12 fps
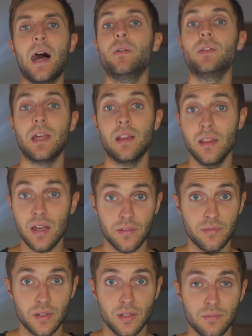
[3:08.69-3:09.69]
how they
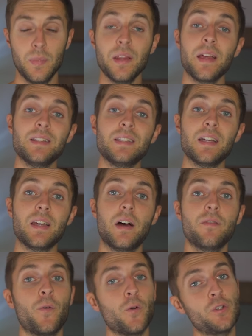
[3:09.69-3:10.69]
lived. But like I said,
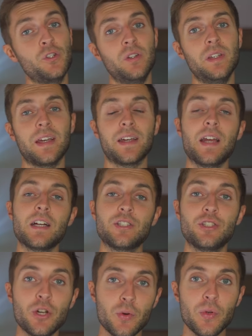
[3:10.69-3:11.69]
unfortunately I cannot
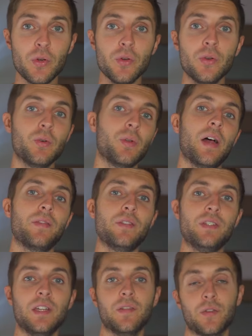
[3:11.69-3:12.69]
show you, you'll have
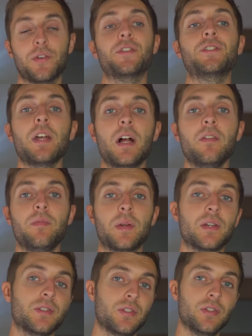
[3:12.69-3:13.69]
to see it for yourself,
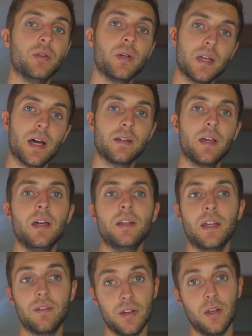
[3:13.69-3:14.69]
because you cannot
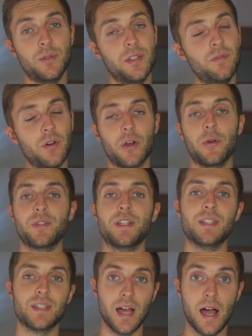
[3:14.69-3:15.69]
take videos and photos
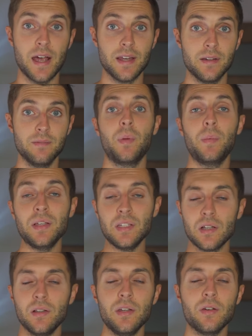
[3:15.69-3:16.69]
inside. But
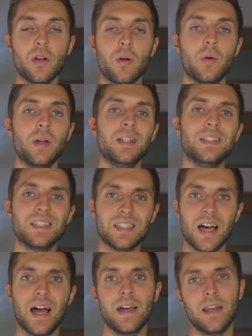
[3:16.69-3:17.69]
basically you go
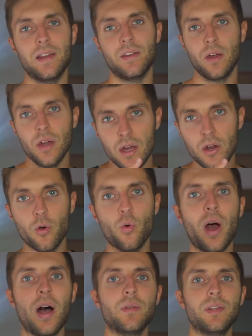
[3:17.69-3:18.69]
inside and
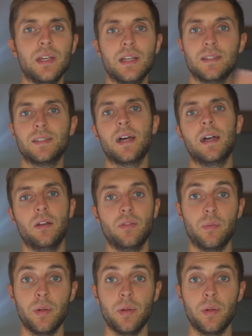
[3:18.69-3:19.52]
around the inside of the